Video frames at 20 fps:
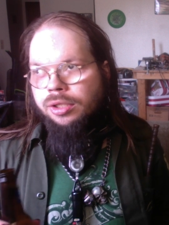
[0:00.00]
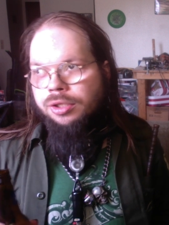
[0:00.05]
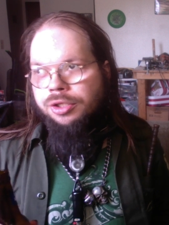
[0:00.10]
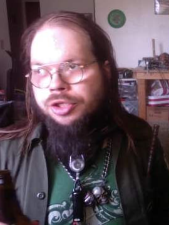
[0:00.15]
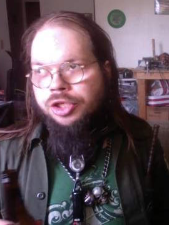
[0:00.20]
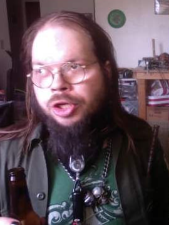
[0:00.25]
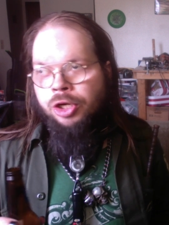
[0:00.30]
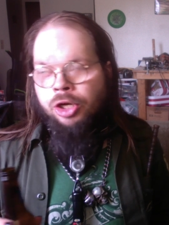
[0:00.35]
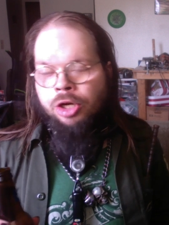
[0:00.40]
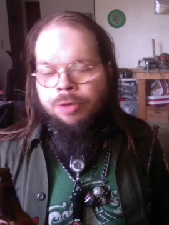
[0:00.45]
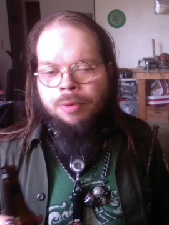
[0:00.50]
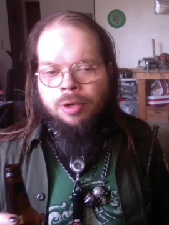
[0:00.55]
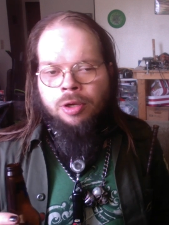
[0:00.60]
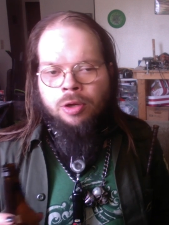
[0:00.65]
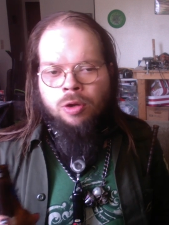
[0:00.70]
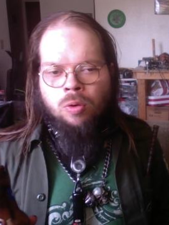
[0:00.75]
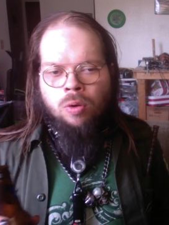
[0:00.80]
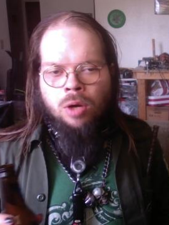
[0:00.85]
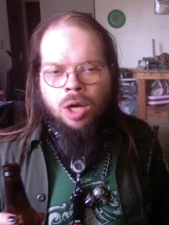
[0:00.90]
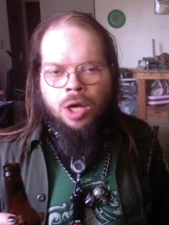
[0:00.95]
Did you hear about
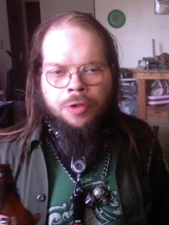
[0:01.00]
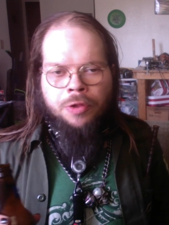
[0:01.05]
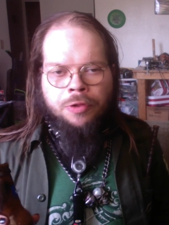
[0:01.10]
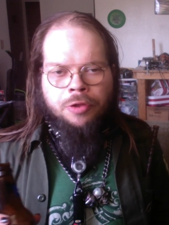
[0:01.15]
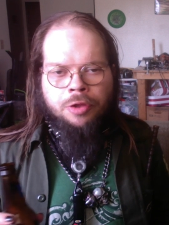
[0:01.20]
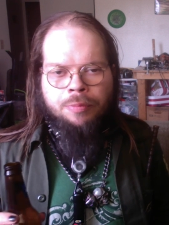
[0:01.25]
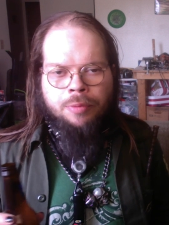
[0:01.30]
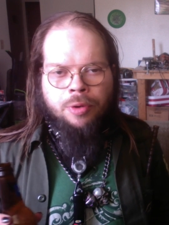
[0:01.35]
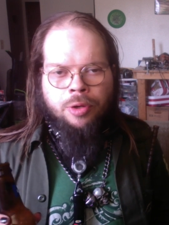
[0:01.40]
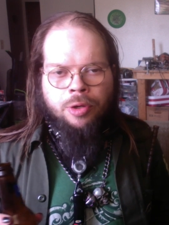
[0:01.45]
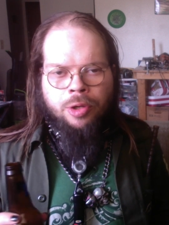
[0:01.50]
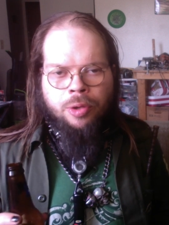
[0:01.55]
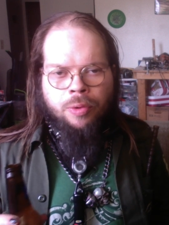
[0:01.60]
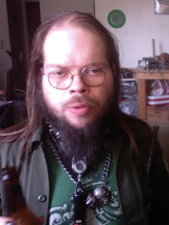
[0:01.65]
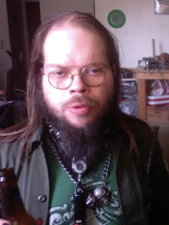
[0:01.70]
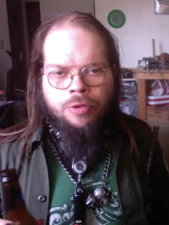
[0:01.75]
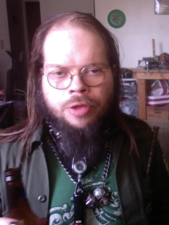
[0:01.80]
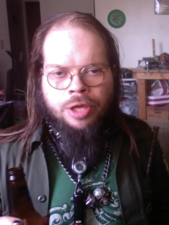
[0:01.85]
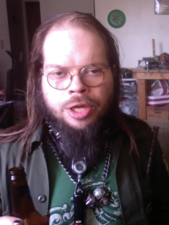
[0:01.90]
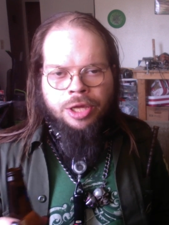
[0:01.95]

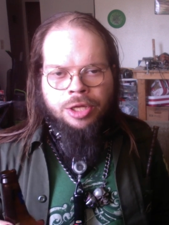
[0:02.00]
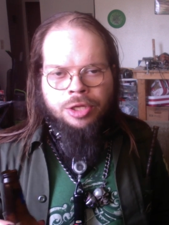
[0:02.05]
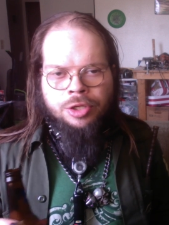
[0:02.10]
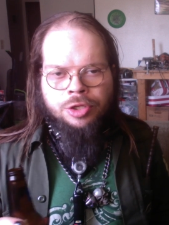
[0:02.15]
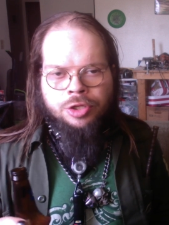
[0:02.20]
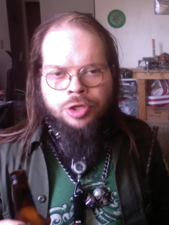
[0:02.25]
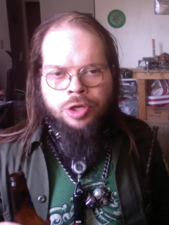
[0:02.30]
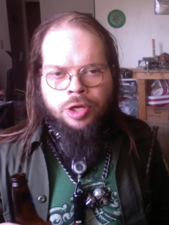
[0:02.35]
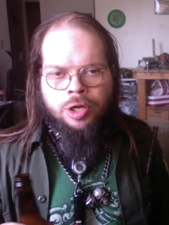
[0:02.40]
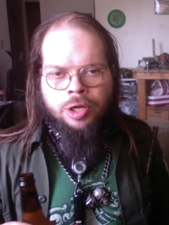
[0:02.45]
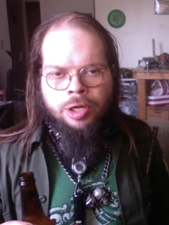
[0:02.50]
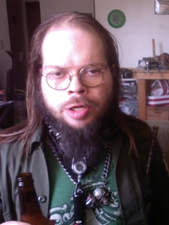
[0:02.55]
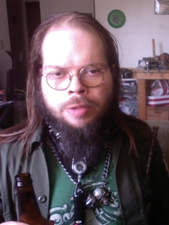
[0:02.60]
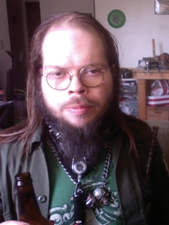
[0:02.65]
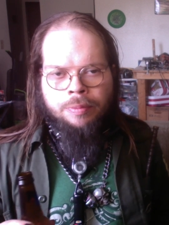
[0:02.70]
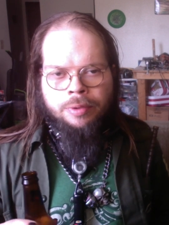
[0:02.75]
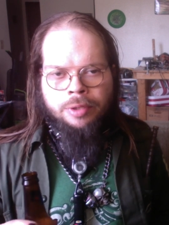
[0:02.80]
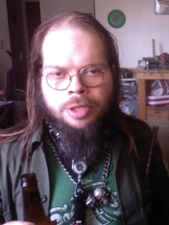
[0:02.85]
Quasimodo's second job?